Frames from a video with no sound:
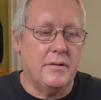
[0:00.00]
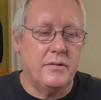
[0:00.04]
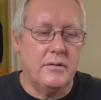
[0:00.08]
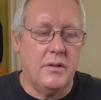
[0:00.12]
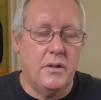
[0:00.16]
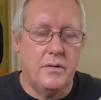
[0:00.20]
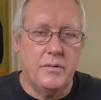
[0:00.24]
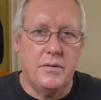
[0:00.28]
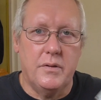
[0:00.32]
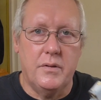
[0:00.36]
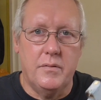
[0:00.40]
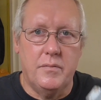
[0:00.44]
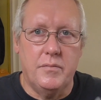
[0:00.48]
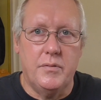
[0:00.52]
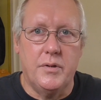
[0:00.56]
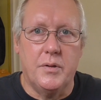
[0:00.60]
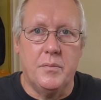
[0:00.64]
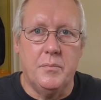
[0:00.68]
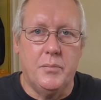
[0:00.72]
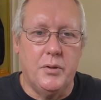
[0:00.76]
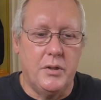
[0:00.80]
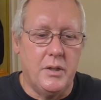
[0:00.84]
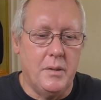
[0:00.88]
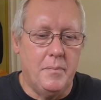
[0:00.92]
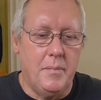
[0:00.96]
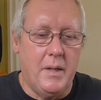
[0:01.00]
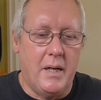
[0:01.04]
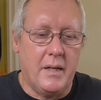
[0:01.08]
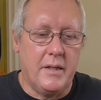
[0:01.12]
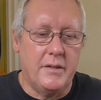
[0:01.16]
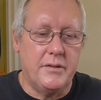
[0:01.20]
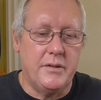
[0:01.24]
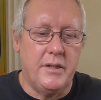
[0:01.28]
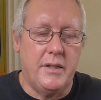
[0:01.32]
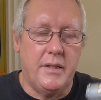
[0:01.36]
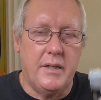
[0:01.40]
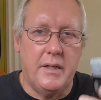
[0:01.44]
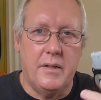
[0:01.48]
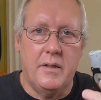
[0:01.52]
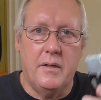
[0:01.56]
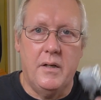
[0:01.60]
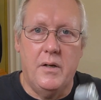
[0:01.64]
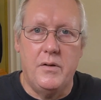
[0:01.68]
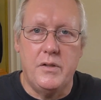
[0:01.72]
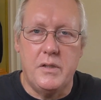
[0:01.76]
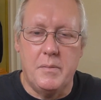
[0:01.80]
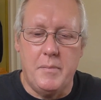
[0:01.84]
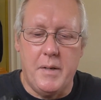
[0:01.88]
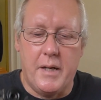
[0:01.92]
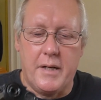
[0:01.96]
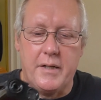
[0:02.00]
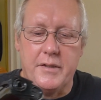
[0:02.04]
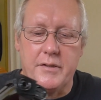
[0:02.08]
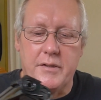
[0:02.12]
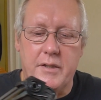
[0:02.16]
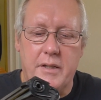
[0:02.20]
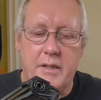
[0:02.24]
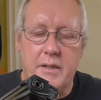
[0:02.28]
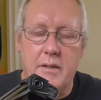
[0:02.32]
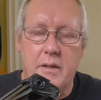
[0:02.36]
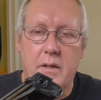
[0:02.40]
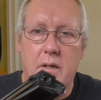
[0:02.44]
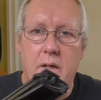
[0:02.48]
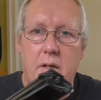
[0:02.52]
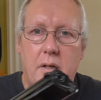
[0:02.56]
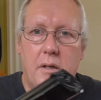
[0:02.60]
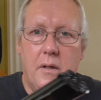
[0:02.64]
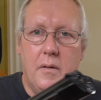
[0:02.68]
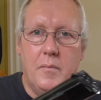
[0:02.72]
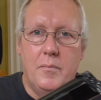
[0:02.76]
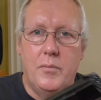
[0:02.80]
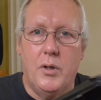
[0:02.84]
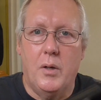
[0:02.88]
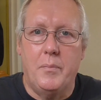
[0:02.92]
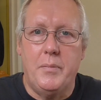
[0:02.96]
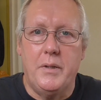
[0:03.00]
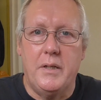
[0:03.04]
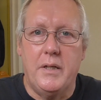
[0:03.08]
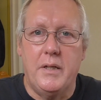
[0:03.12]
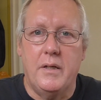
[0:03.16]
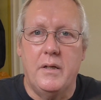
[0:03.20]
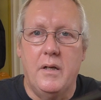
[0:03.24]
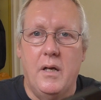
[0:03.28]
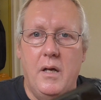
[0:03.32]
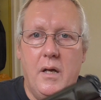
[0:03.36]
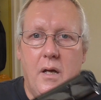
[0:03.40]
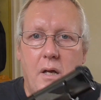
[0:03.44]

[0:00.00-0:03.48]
so you can put your magazine in, load your magazine, pop it in.